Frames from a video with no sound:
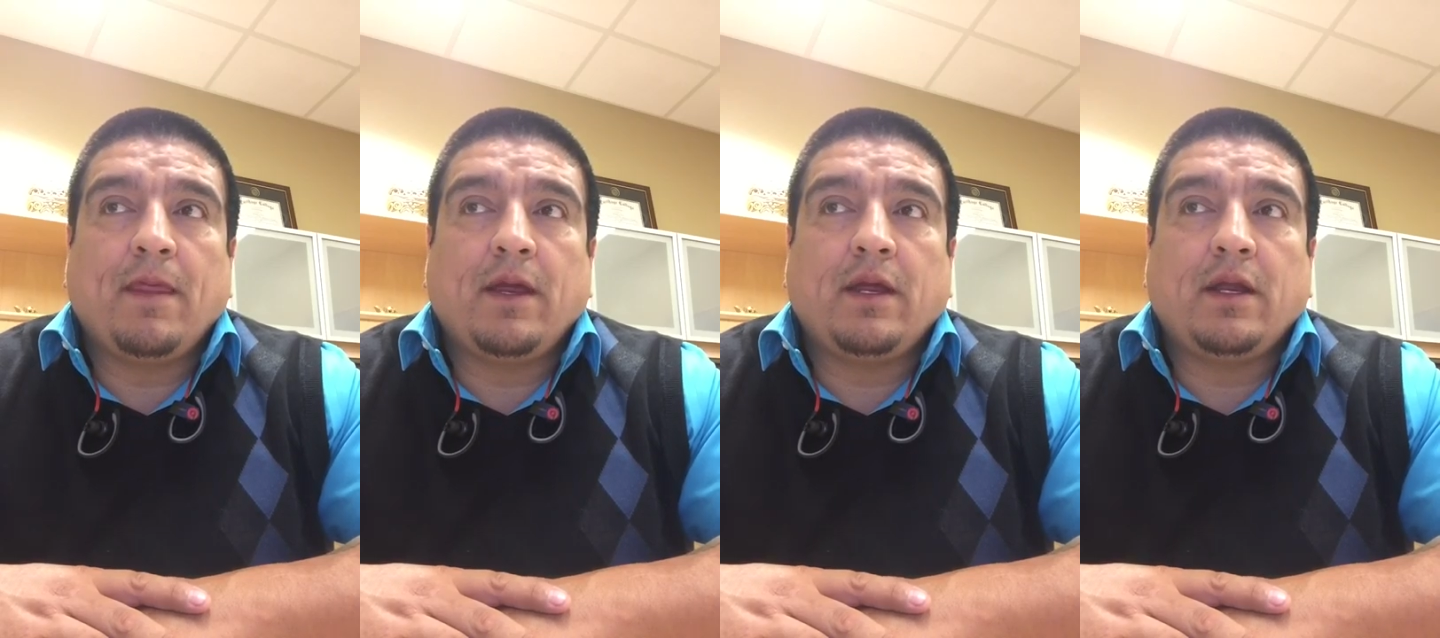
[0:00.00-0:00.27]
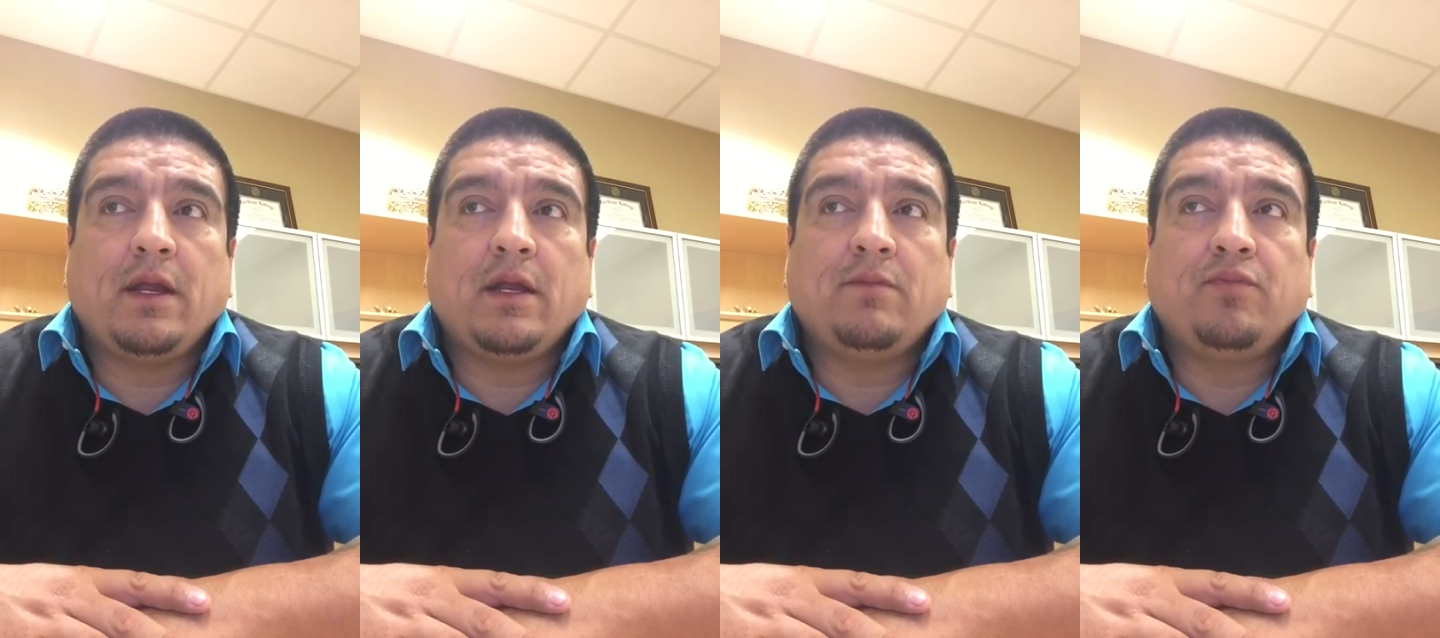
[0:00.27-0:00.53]

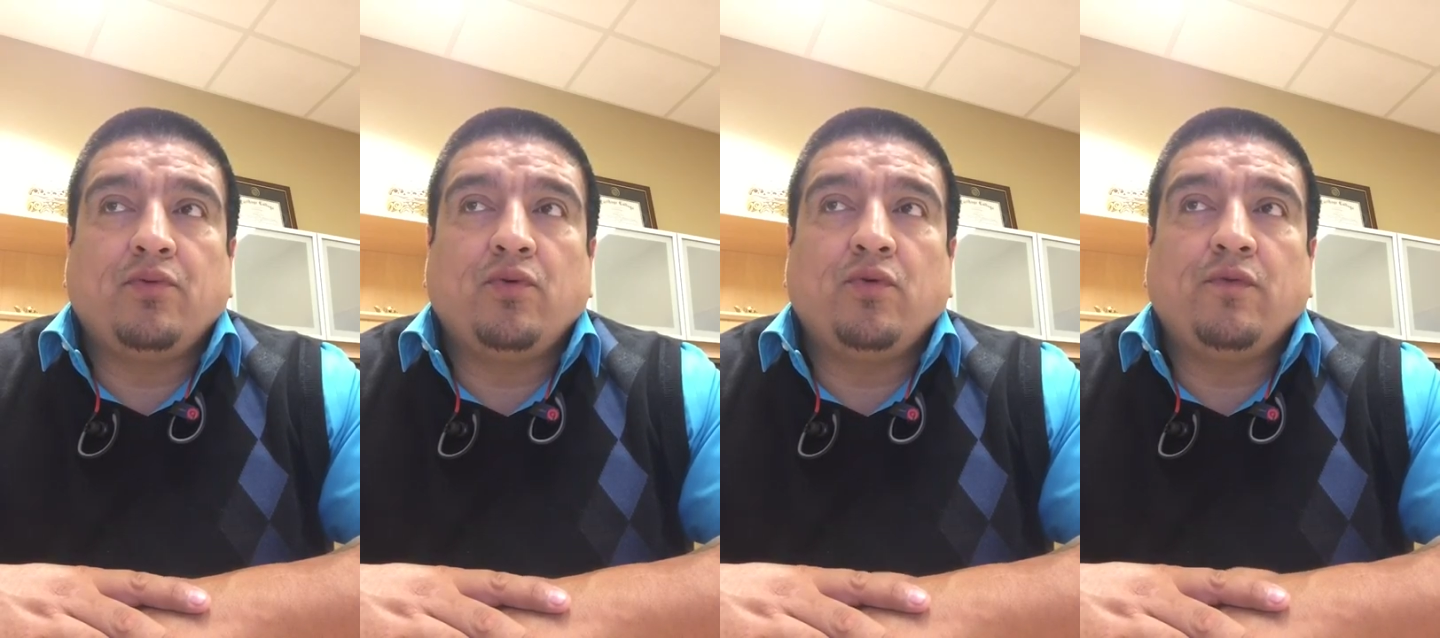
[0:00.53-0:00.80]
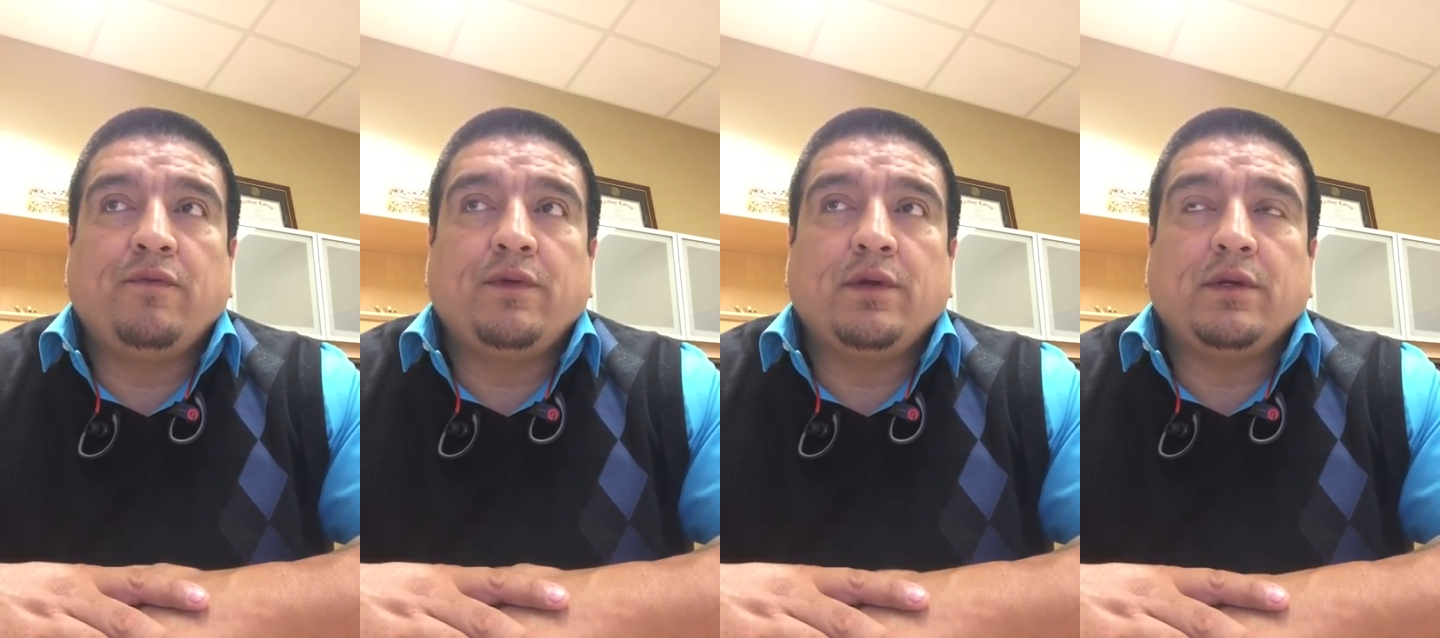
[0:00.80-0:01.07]
it
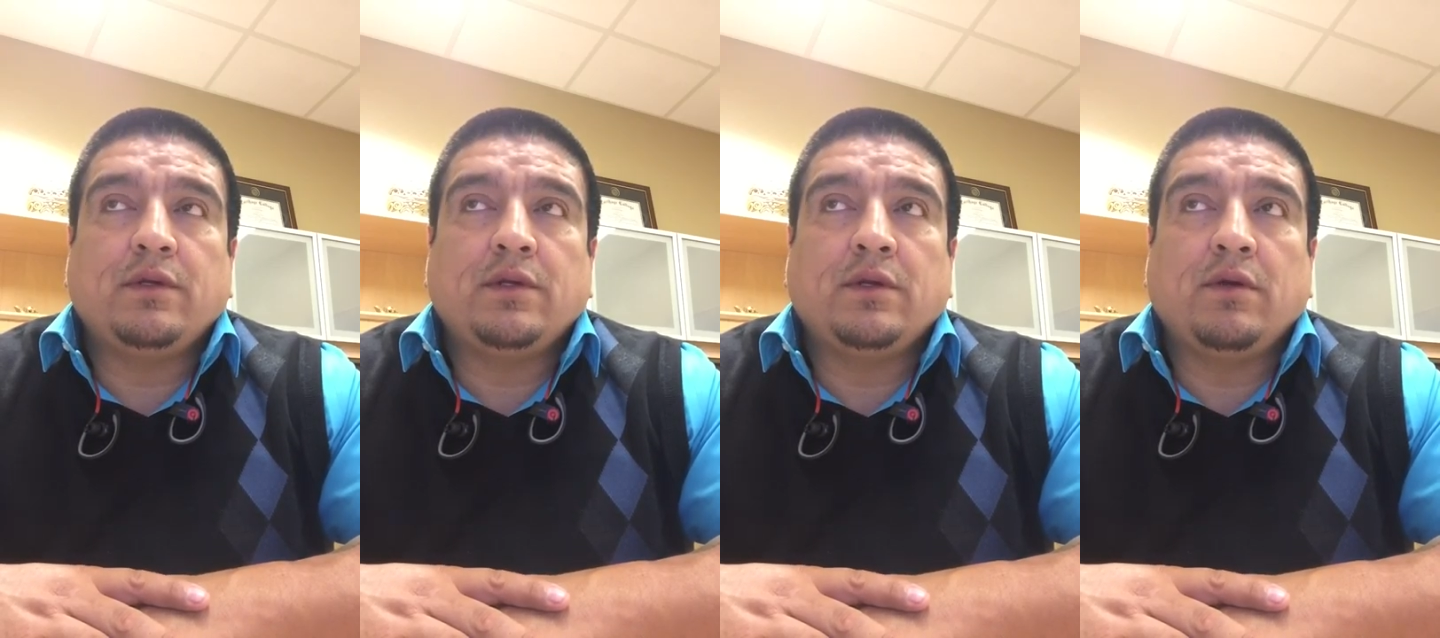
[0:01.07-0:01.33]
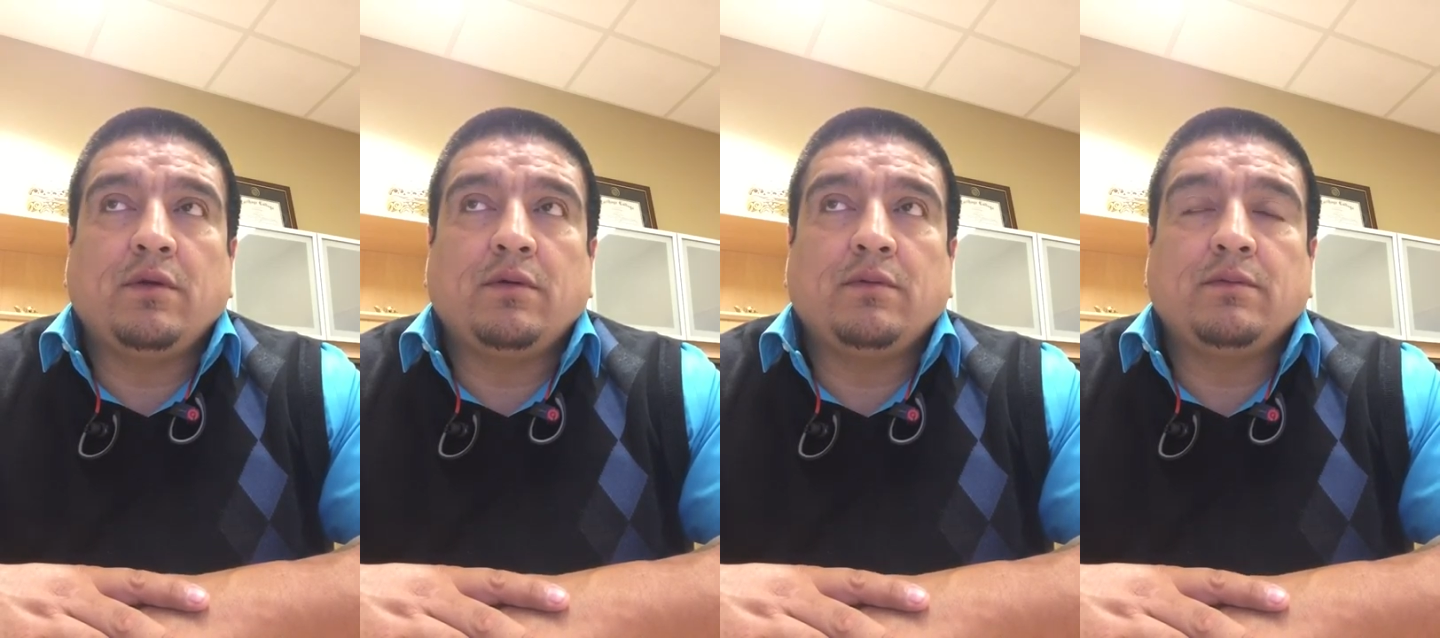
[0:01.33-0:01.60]
proved, you
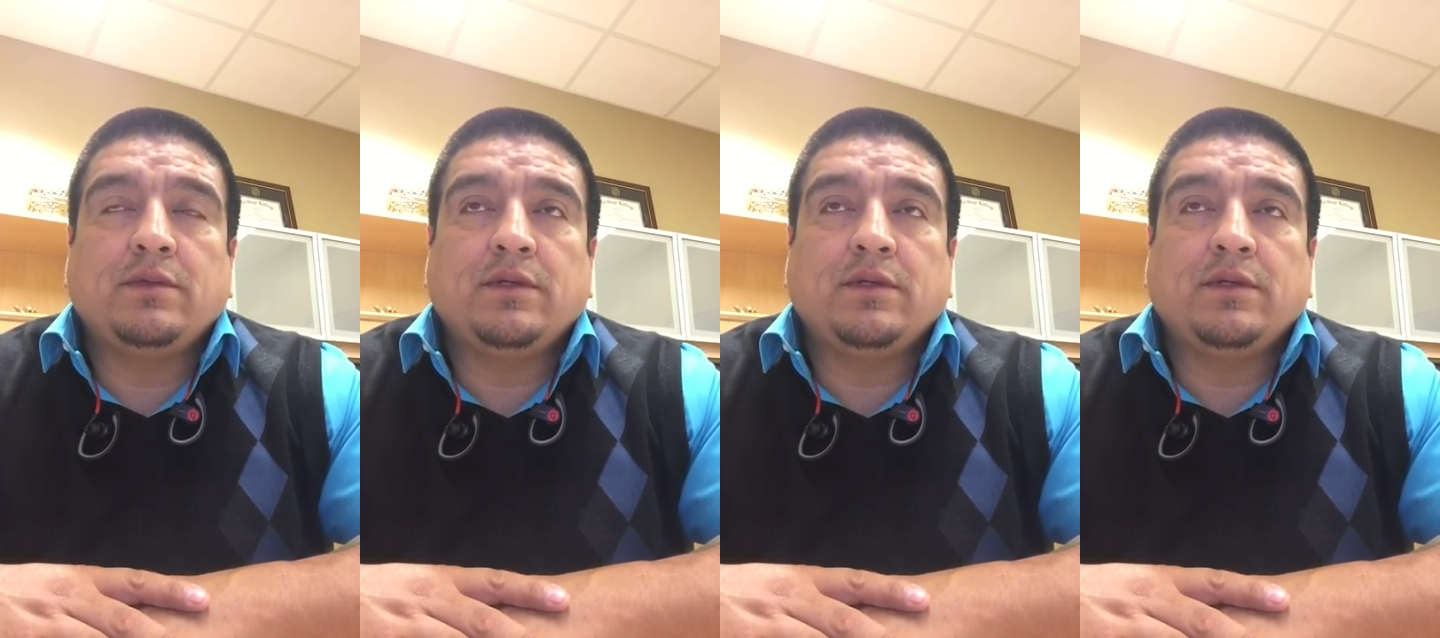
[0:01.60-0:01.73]
know,